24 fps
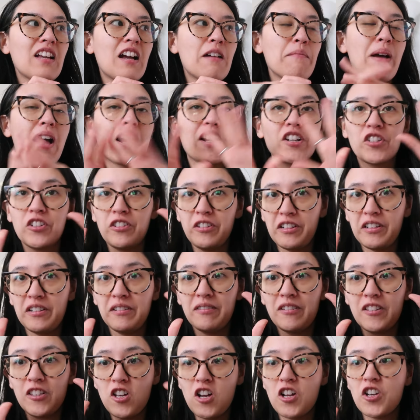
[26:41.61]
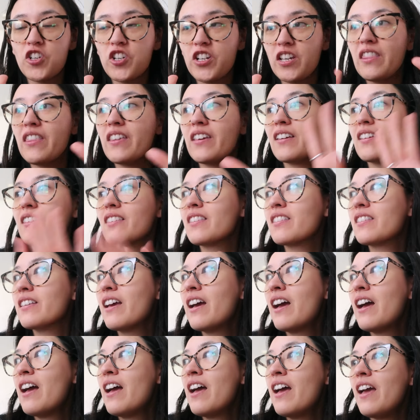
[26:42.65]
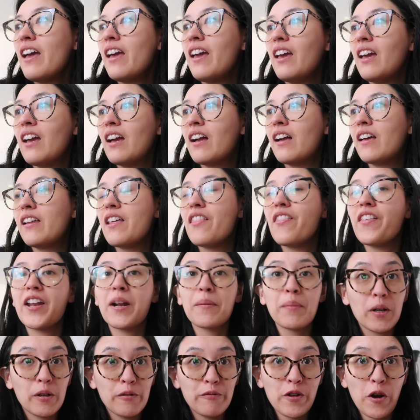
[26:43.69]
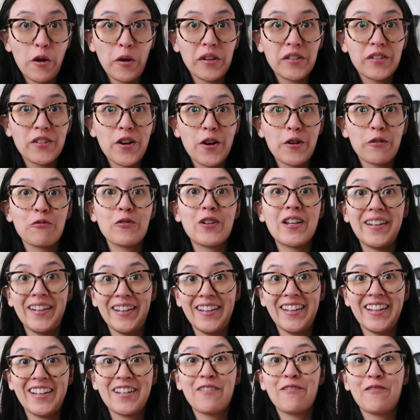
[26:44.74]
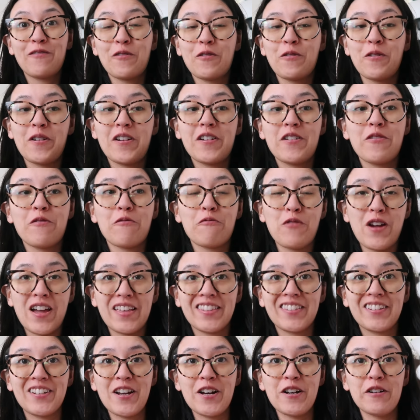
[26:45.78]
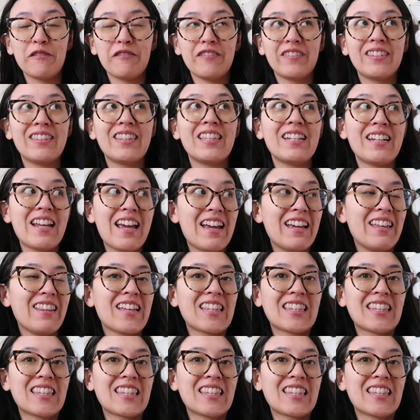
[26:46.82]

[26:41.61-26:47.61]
I'm actually launching this, and then I'm gonna focus on reading for the rest of the day.